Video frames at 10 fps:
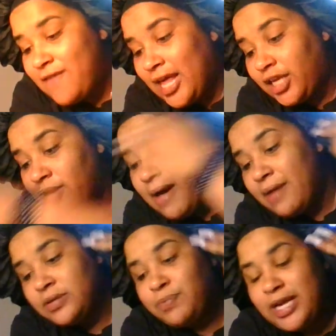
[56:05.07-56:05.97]
have felt like your
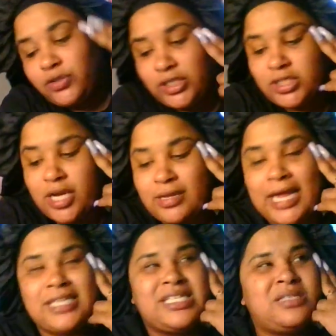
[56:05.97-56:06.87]
mind was playing tricks on you,
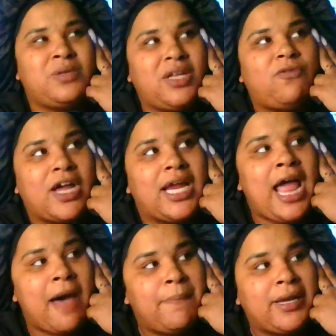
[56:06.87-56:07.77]
like, is this really fucking
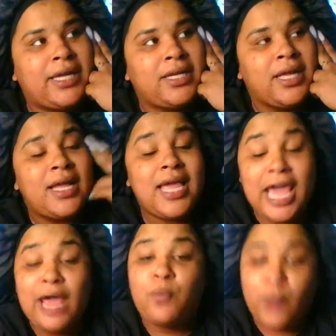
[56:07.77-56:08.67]
happening?
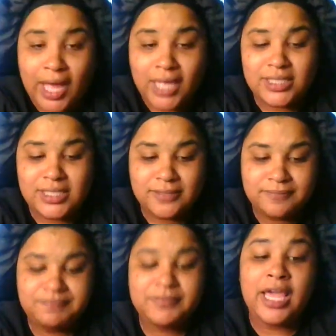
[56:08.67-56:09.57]
It was.
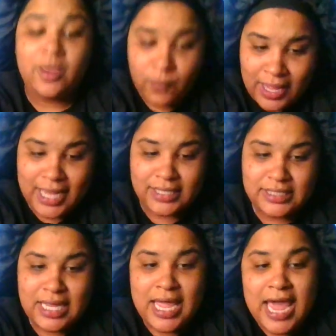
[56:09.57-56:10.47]
It
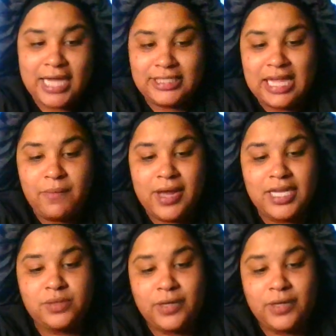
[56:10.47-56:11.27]
was. And someone is